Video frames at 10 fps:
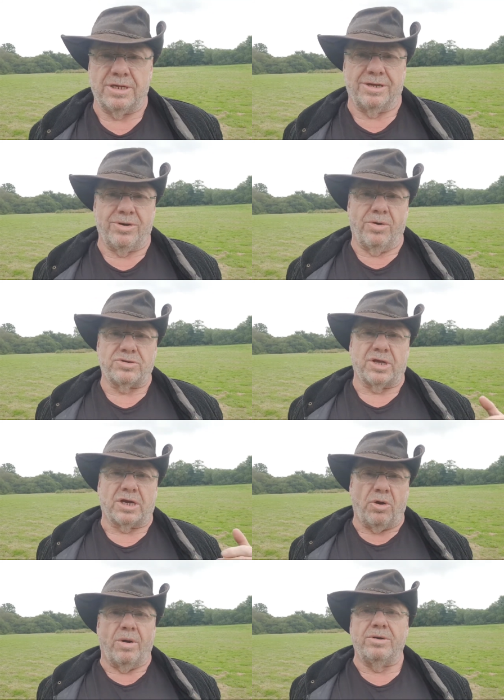And of course, the
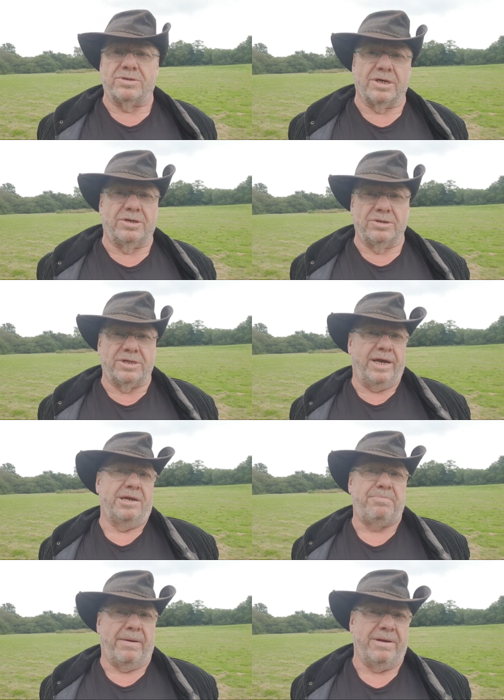quote, "a good day to
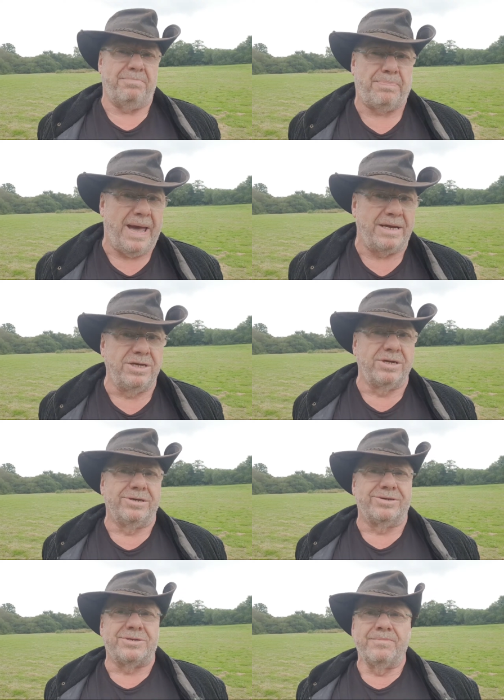bury bad
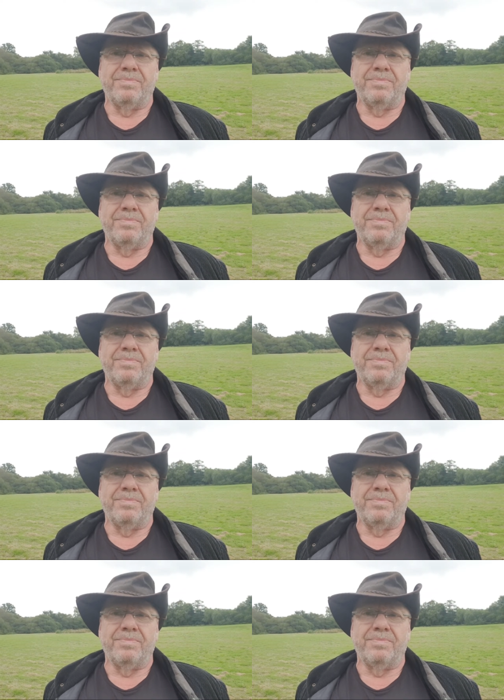news,"